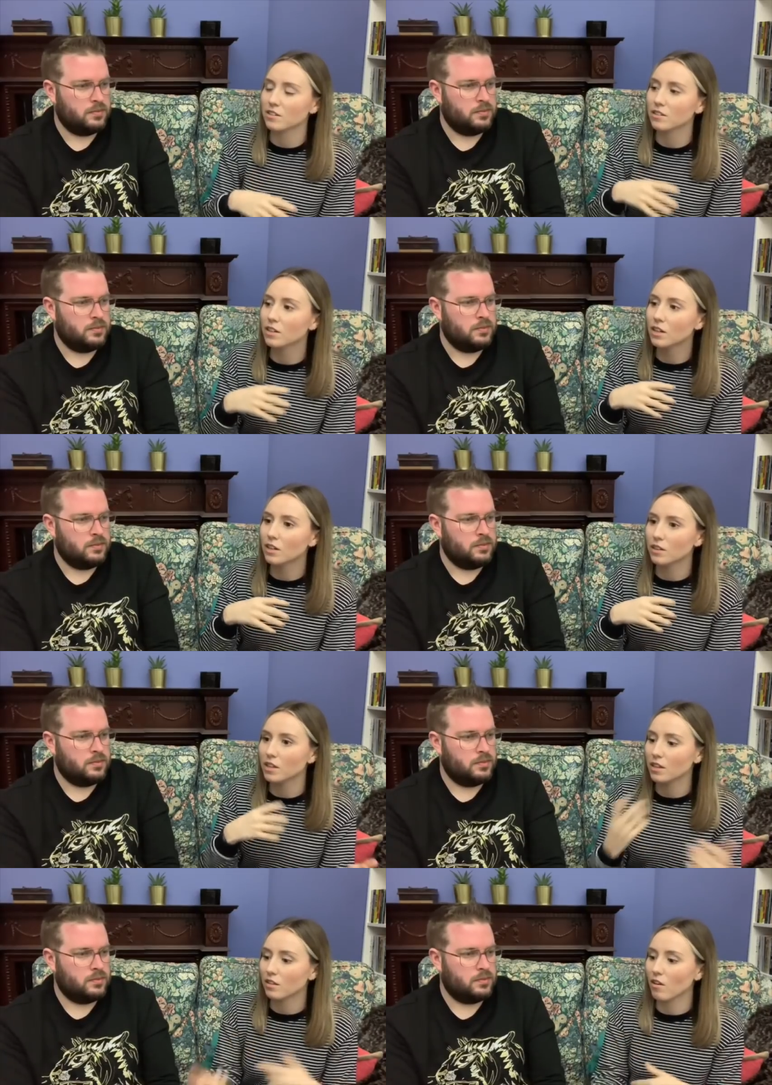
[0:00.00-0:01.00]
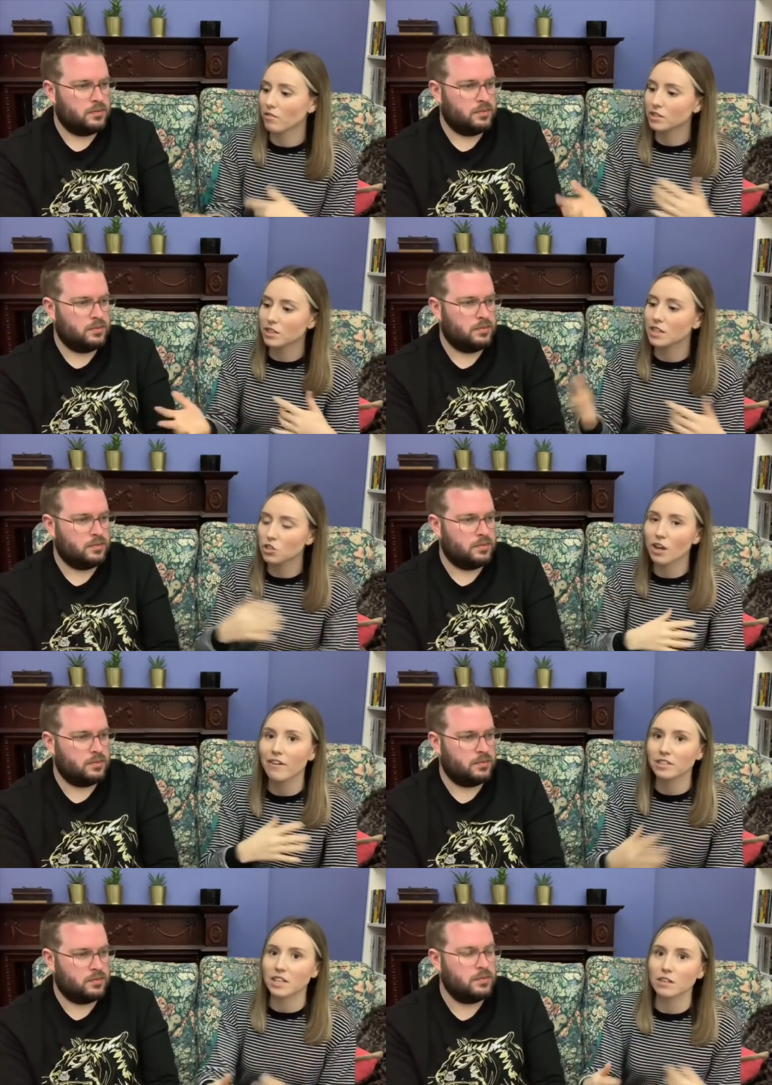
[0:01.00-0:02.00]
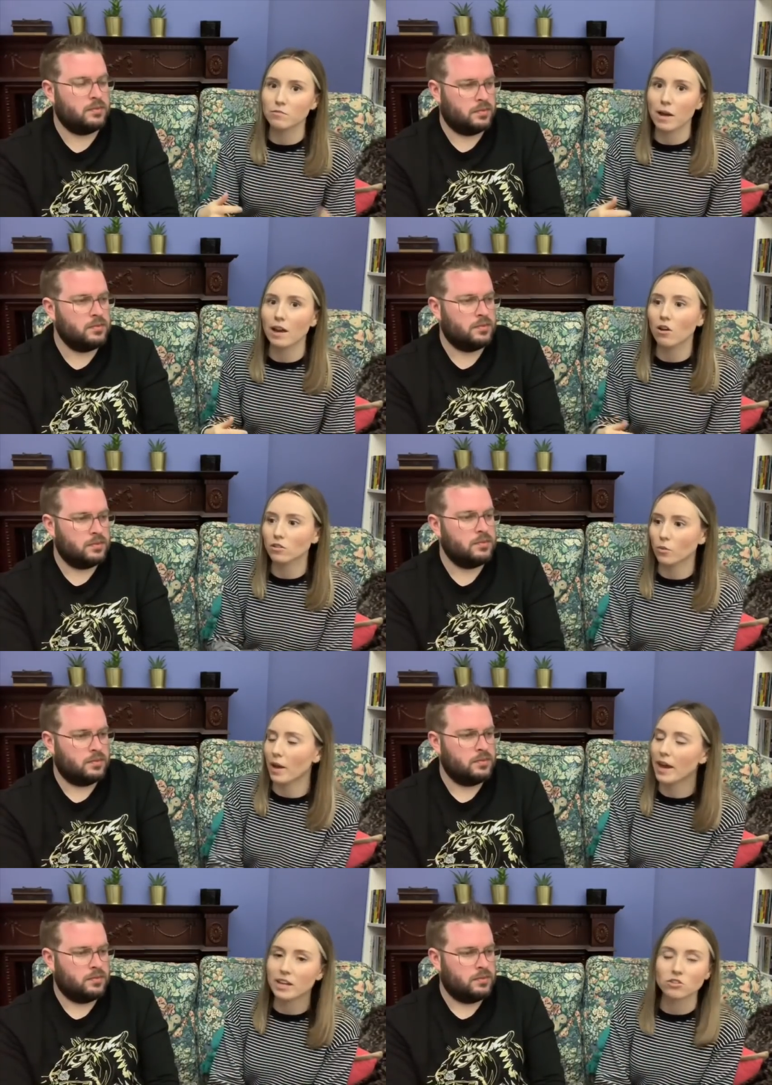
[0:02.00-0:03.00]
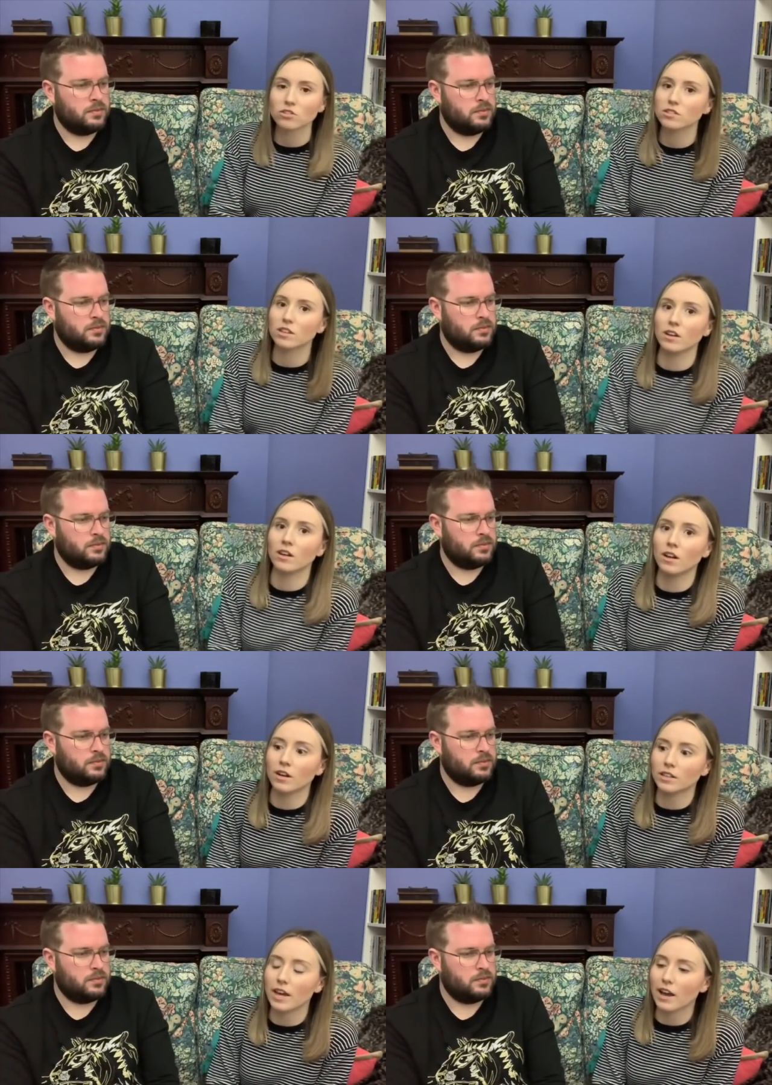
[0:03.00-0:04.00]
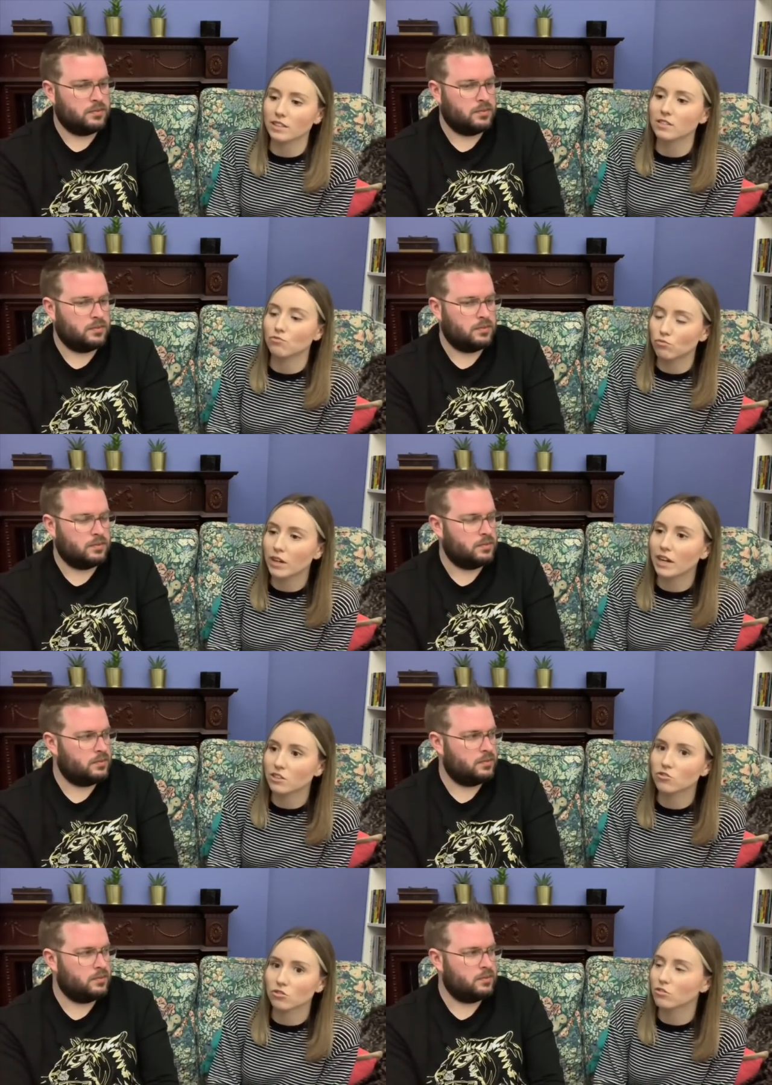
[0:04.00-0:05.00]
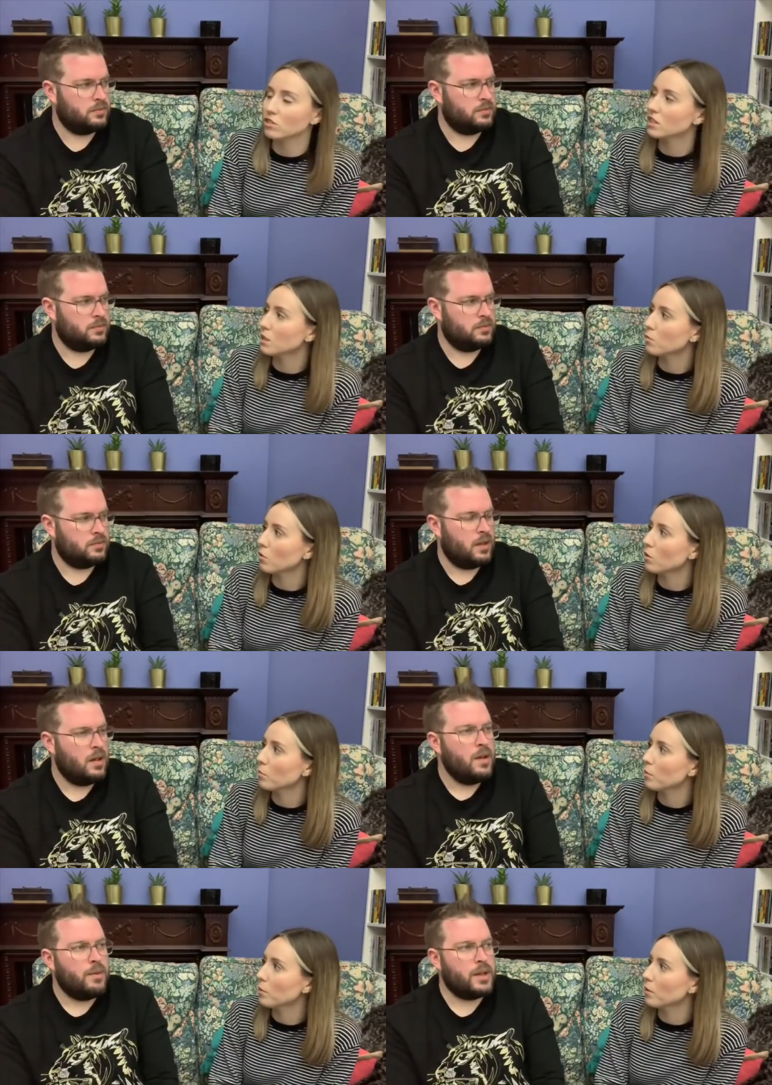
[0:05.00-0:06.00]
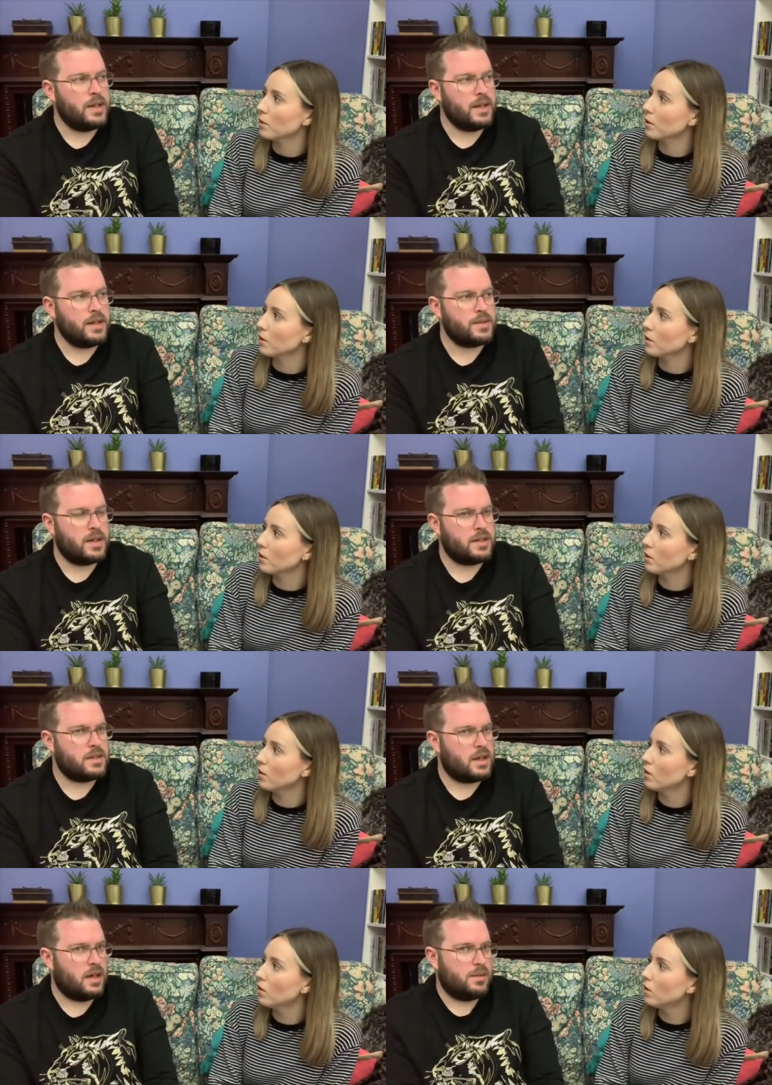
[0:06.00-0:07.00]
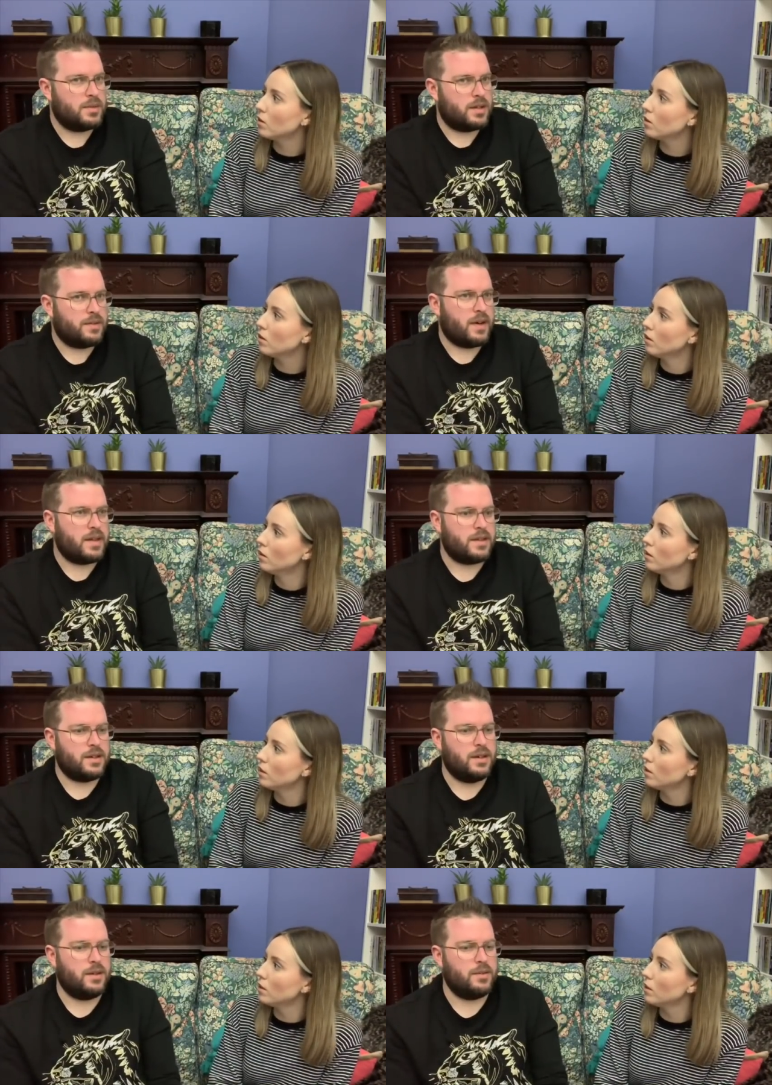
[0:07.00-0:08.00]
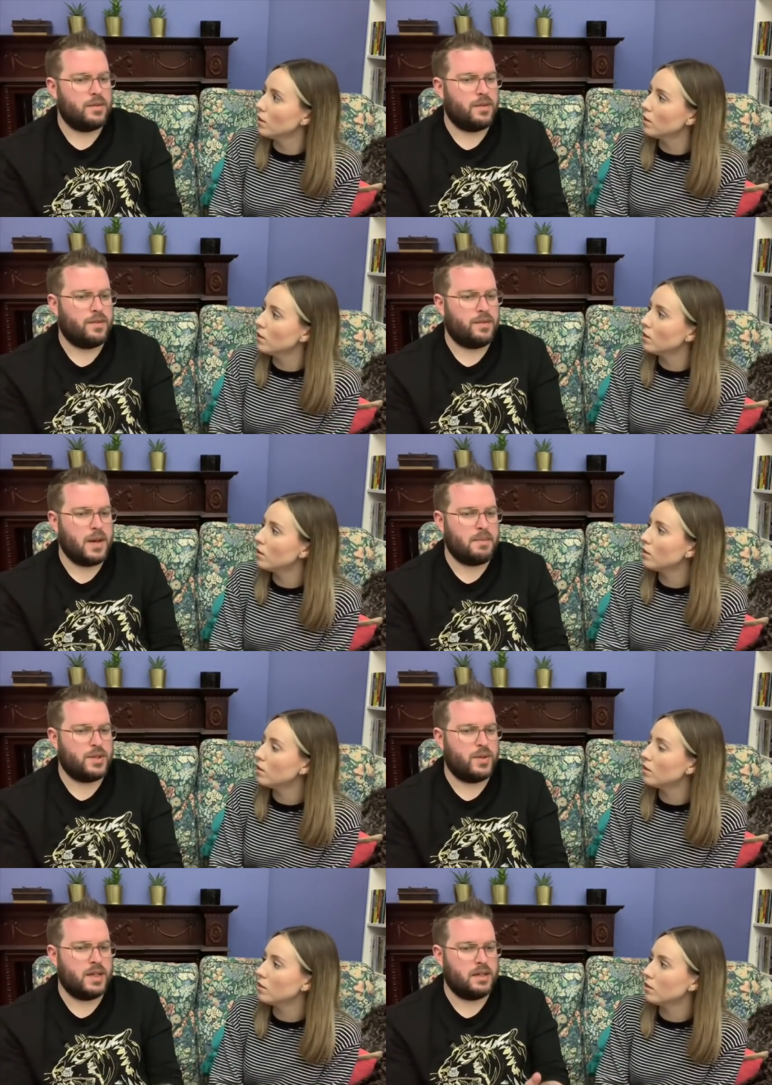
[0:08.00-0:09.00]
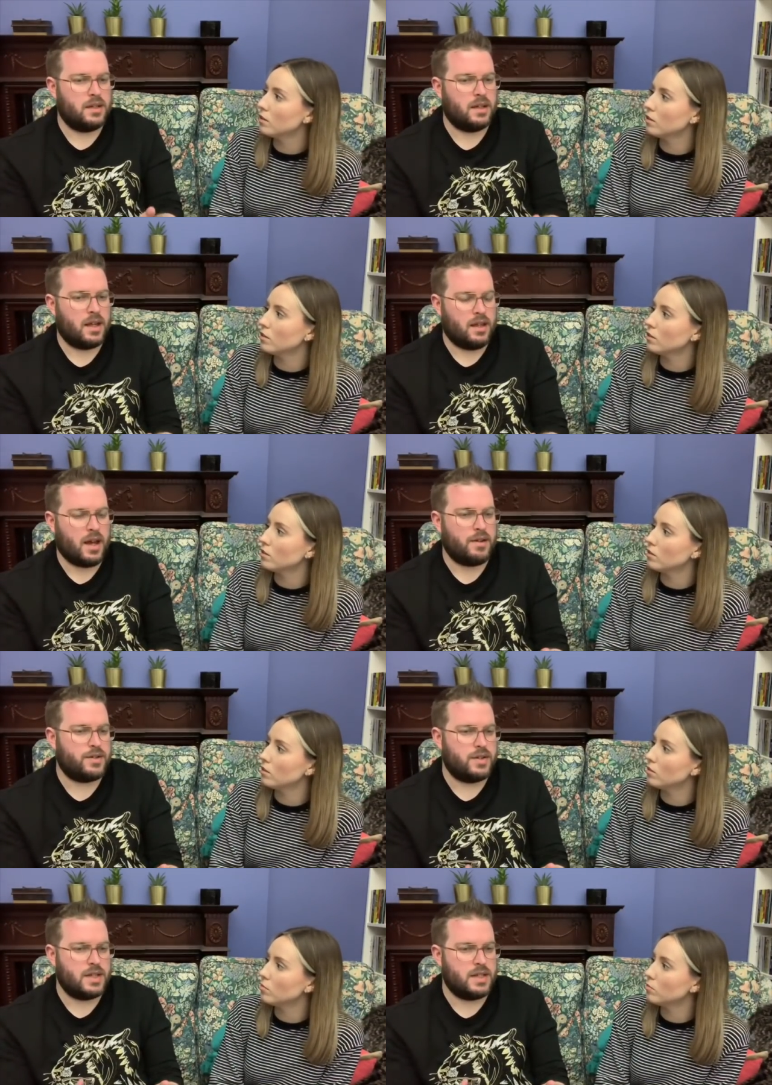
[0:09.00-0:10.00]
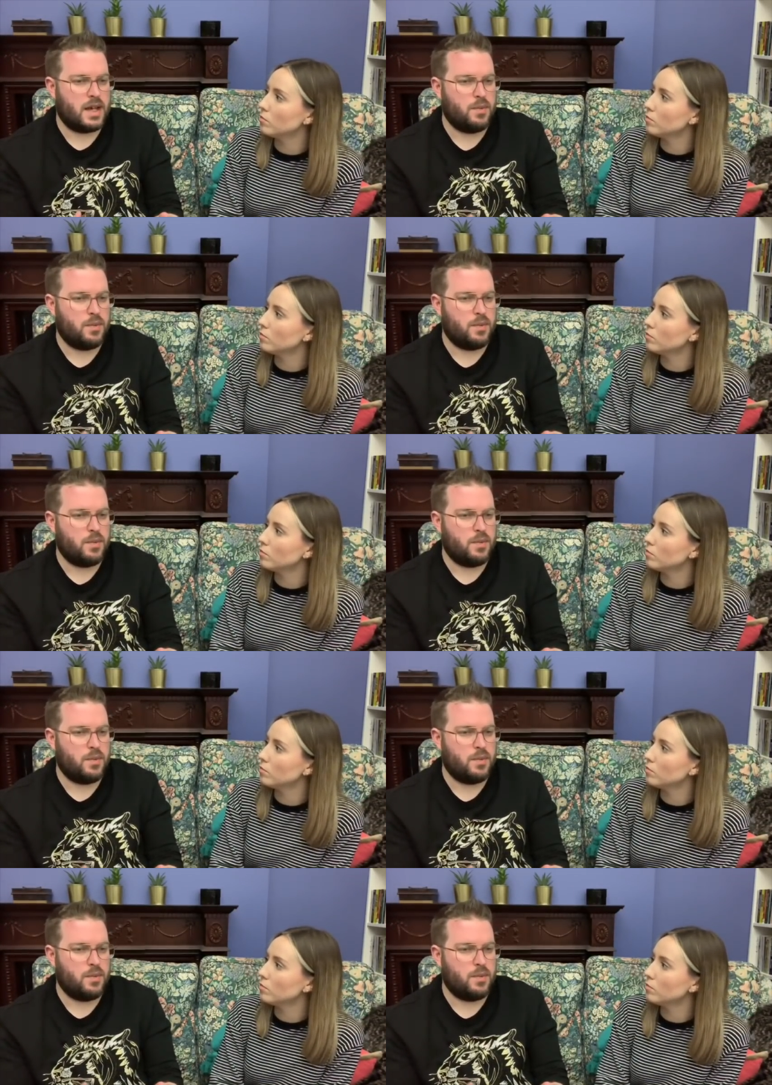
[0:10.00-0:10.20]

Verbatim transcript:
Speaker 1: and obviously each character that you've met along the way. I really struggled to keep up.
Speaker 2: Well, I think as well, it doesn't help that the fact that you flip between the characters in day